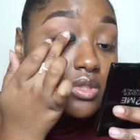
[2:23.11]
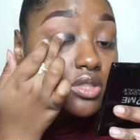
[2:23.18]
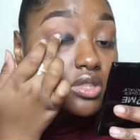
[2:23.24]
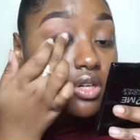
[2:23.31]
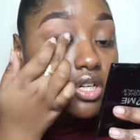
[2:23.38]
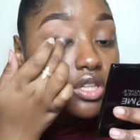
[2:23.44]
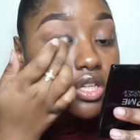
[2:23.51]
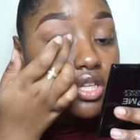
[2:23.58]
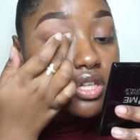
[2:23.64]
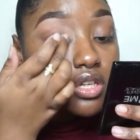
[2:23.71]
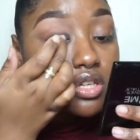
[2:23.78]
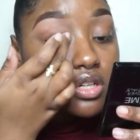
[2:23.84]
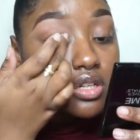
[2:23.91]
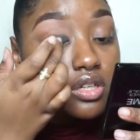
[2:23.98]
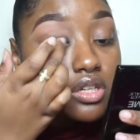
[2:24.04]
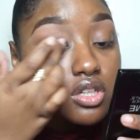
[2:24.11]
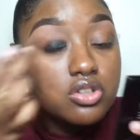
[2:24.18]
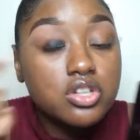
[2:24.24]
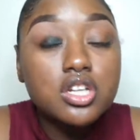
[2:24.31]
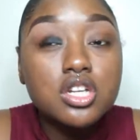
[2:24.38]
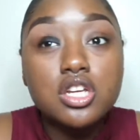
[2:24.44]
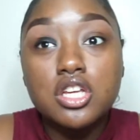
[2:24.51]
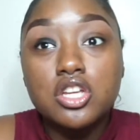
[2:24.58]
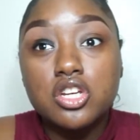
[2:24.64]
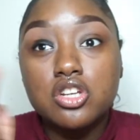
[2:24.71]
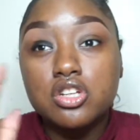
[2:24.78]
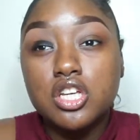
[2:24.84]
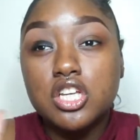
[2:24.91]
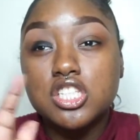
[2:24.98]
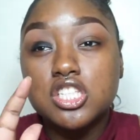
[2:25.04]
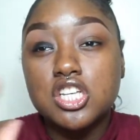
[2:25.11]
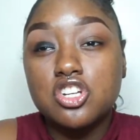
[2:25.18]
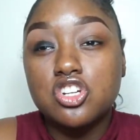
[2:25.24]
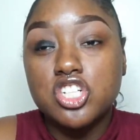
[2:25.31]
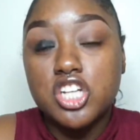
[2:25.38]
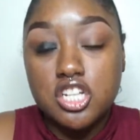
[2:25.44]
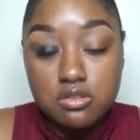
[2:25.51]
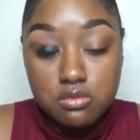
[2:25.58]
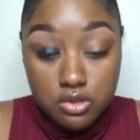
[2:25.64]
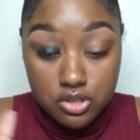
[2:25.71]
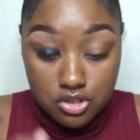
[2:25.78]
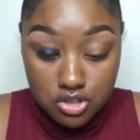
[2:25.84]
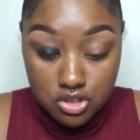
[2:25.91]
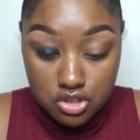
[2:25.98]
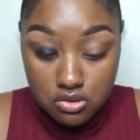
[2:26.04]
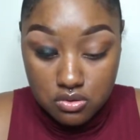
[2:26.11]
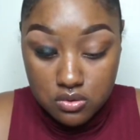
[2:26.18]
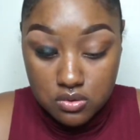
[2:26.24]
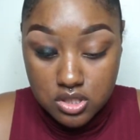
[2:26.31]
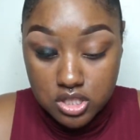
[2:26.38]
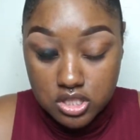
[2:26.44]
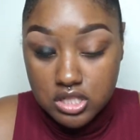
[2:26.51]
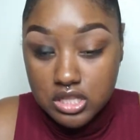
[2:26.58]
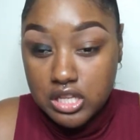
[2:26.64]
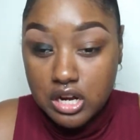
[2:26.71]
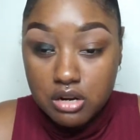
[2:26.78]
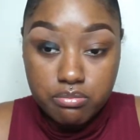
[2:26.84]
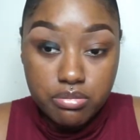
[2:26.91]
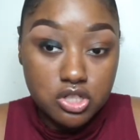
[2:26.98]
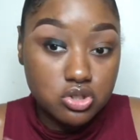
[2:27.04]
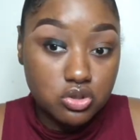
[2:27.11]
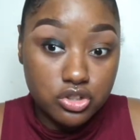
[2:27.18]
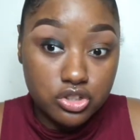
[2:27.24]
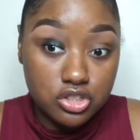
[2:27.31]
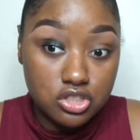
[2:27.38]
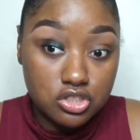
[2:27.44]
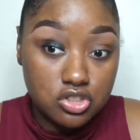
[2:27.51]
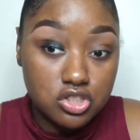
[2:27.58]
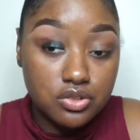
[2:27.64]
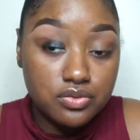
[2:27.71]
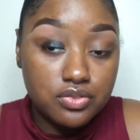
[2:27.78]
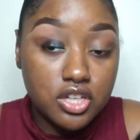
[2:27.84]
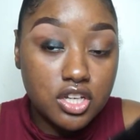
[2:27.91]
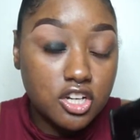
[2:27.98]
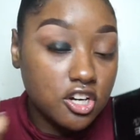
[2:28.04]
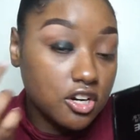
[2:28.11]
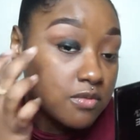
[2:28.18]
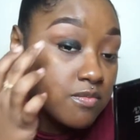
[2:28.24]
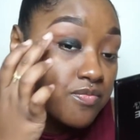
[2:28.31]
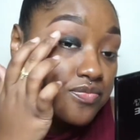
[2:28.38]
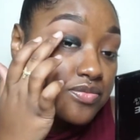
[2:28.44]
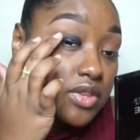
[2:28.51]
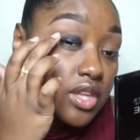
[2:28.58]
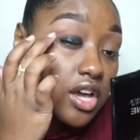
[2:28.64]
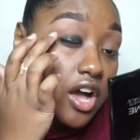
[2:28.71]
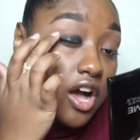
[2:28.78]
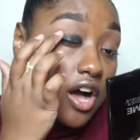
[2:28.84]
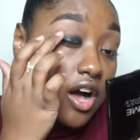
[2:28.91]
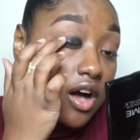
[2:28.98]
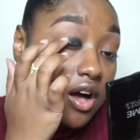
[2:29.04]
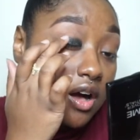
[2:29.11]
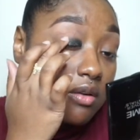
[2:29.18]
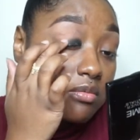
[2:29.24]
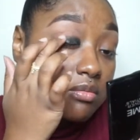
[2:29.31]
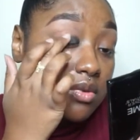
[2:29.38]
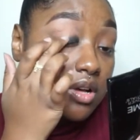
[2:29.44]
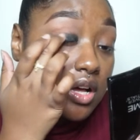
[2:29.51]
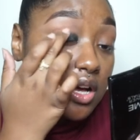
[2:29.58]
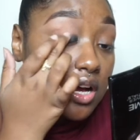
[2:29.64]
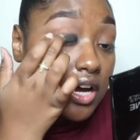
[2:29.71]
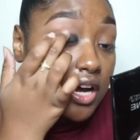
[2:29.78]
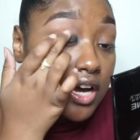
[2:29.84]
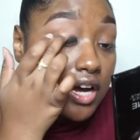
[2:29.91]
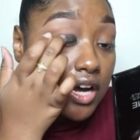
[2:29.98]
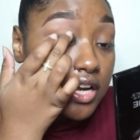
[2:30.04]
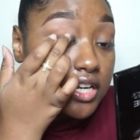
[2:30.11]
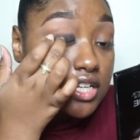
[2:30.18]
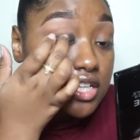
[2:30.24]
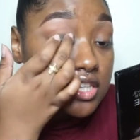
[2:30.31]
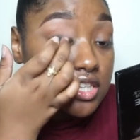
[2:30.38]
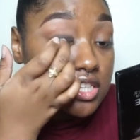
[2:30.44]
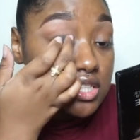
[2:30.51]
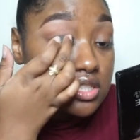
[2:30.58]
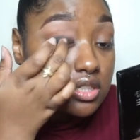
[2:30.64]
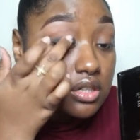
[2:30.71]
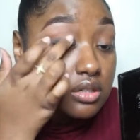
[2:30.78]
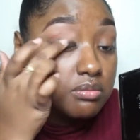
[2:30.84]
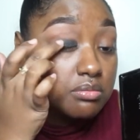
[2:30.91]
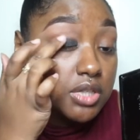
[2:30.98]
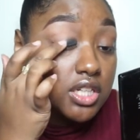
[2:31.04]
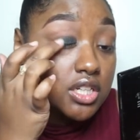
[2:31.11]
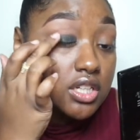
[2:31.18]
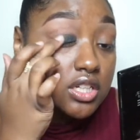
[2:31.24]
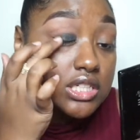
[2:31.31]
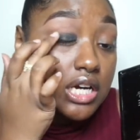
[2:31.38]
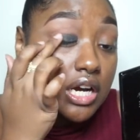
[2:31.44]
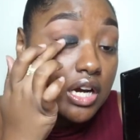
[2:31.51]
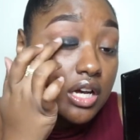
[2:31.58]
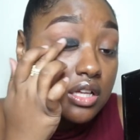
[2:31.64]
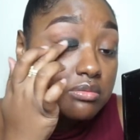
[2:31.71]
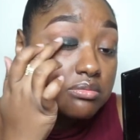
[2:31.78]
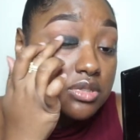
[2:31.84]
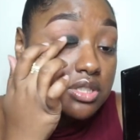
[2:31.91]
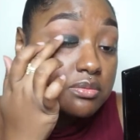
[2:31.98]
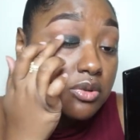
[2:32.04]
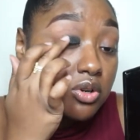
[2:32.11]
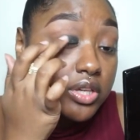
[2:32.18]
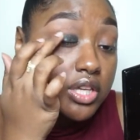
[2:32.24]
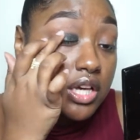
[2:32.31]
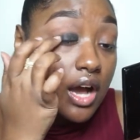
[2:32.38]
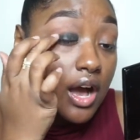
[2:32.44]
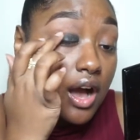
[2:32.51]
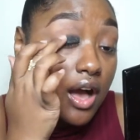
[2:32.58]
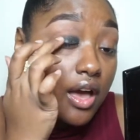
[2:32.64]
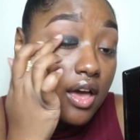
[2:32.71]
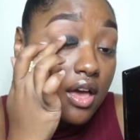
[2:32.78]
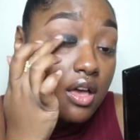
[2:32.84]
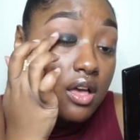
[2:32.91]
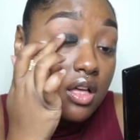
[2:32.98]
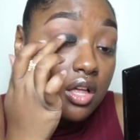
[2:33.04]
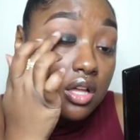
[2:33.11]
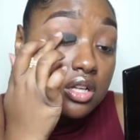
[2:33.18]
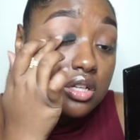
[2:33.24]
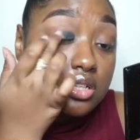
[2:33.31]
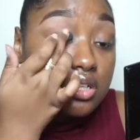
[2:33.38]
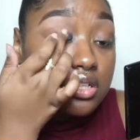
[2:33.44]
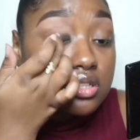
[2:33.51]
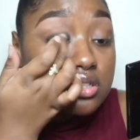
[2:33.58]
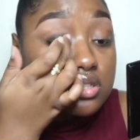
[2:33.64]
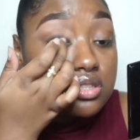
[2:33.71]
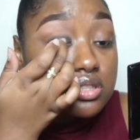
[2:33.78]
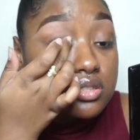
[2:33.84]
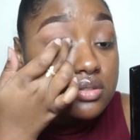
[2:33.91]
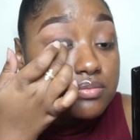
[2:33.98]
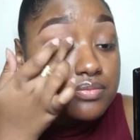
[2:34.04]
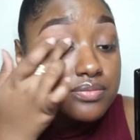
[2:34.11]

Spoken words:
So I think you can it's interchangeable. You can use a synthetic brush or you can use your finger. I did this look many a time, smoky eye looks